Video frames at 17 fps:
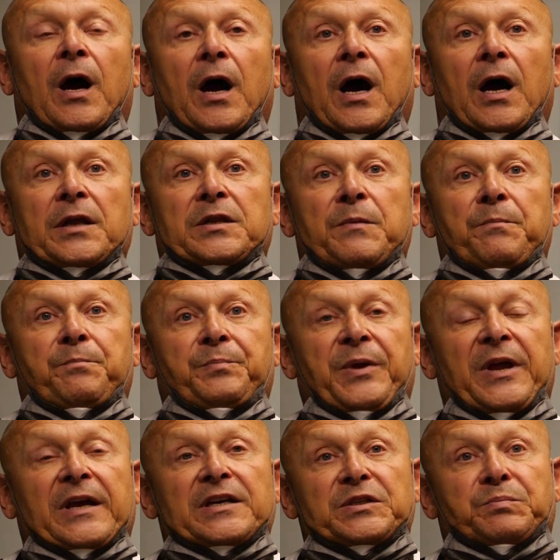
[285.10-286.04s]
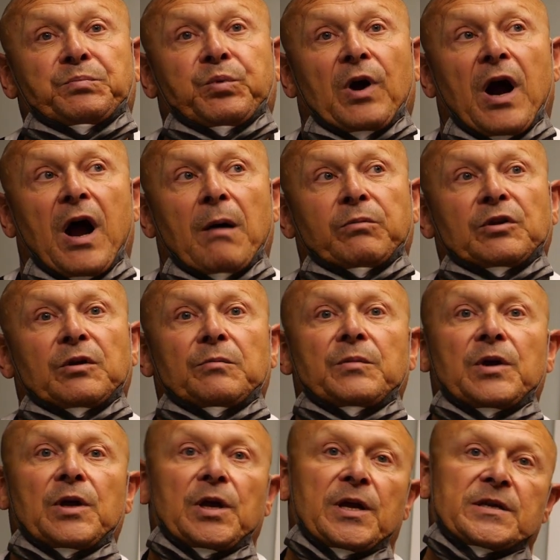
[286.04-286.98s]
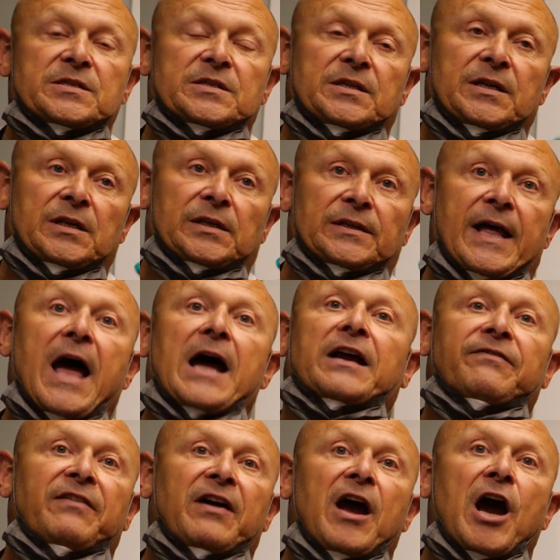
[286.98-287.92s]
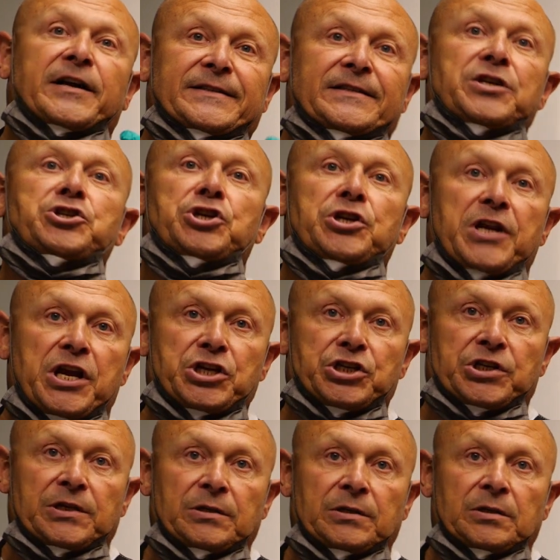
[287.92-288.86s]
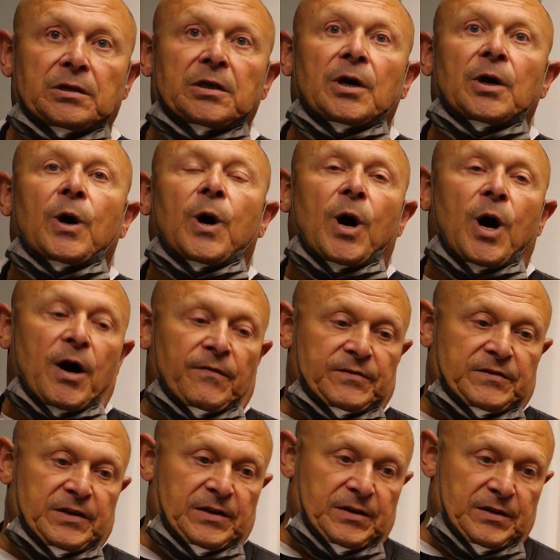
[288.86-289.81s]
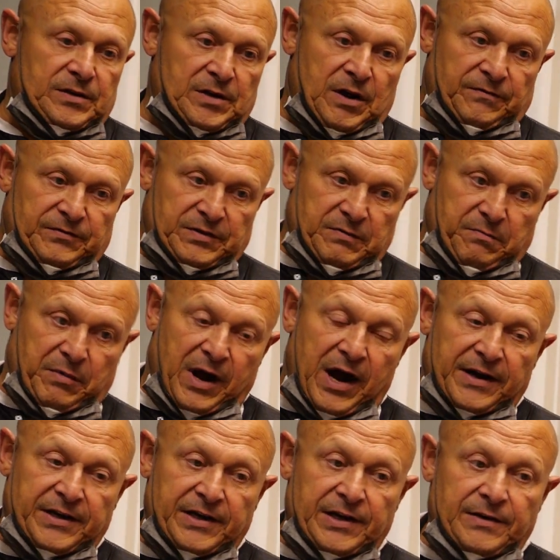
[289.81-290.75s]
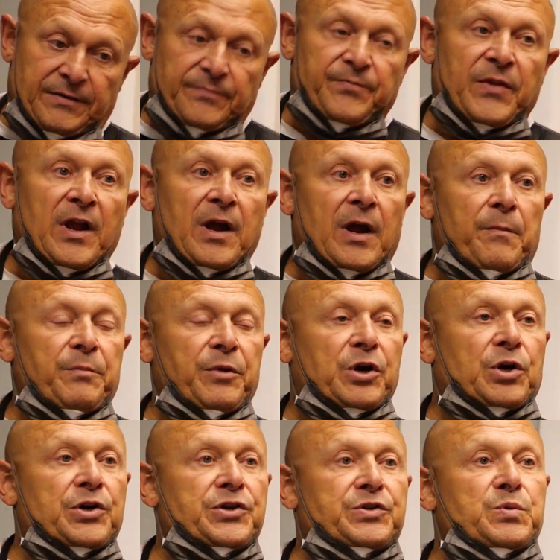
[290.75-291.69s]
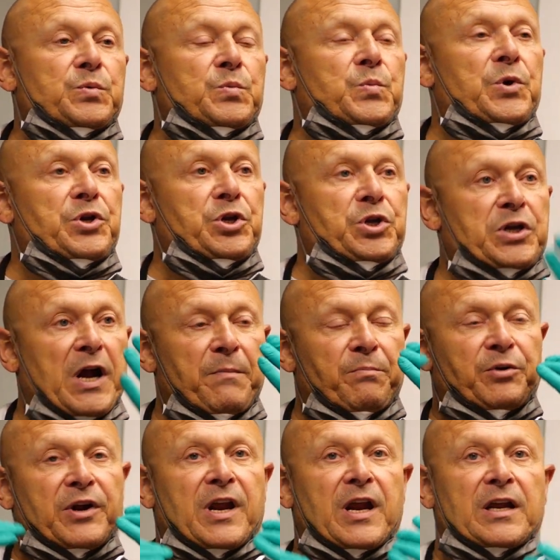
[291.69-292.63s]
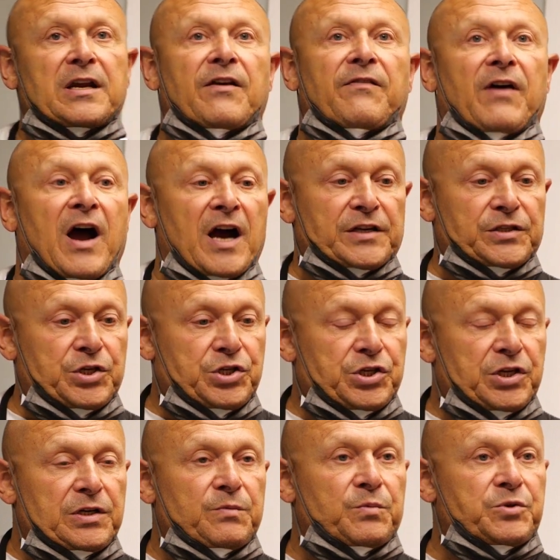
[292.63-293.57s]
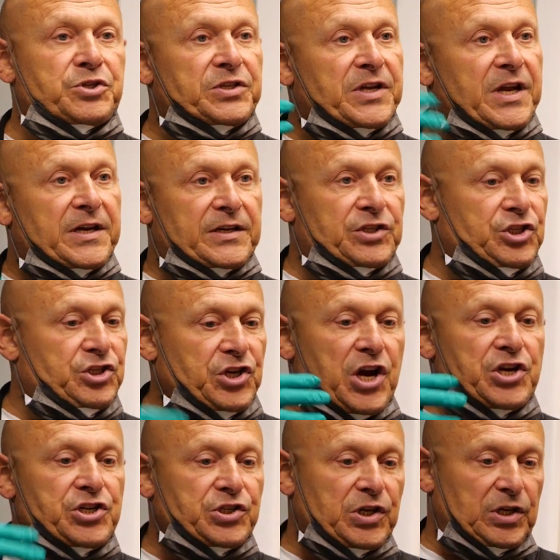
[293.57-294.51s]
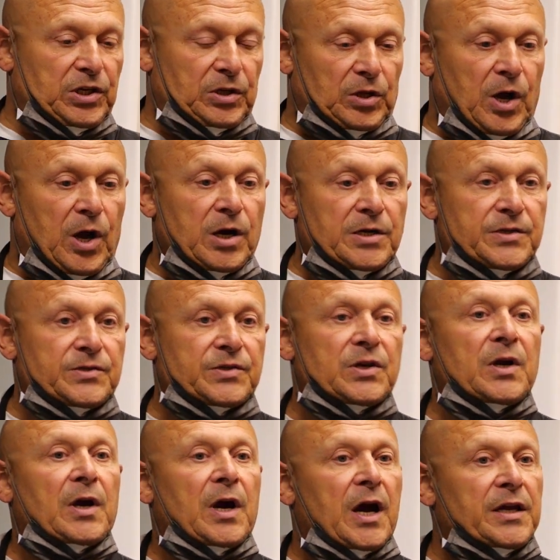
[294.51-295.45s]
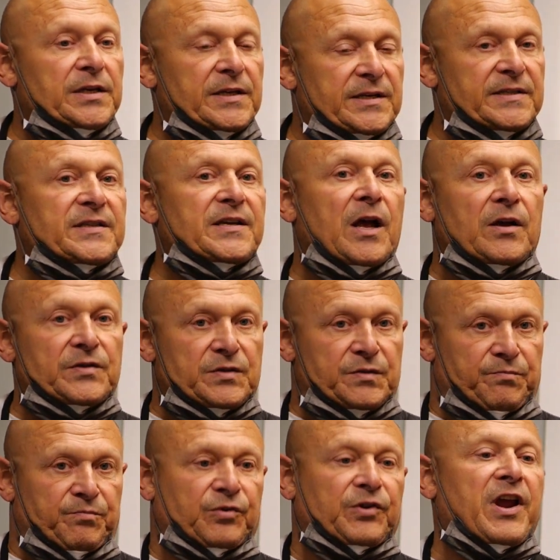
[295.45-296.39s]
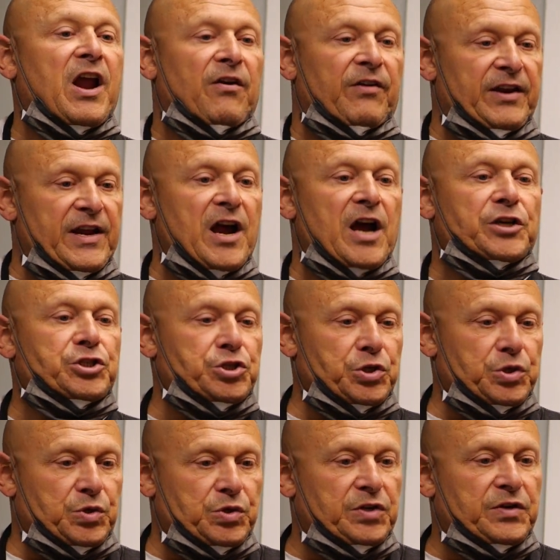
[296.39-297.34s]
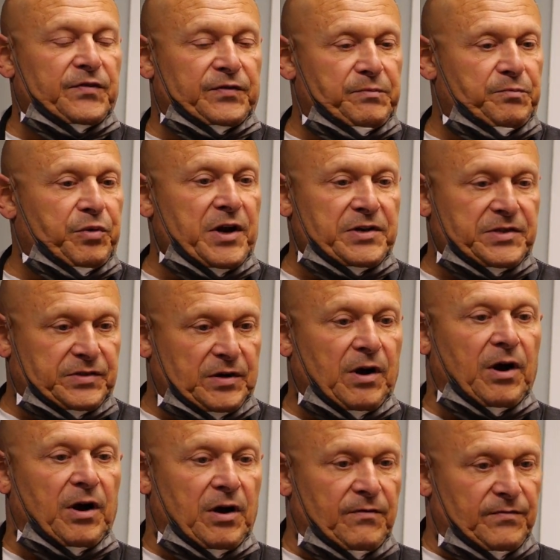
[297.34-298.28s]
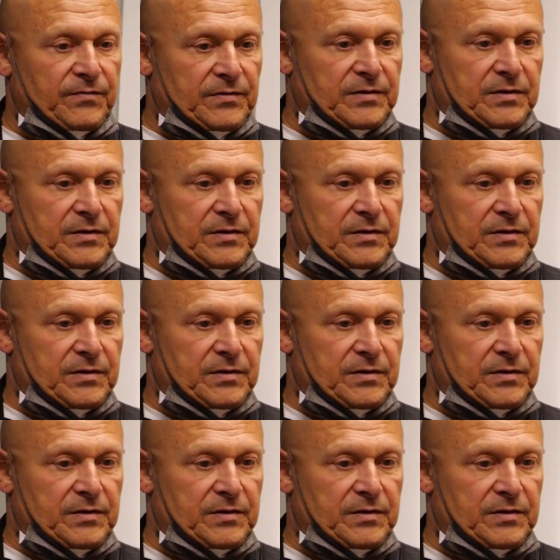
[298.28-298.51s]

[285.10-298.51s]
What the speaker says: The biggest problem is the lack of oxygenation of the body, because when you're not bringing enough oxygen, which is getting exchanged in the lungs, and the cells carry the oxygen to different parts of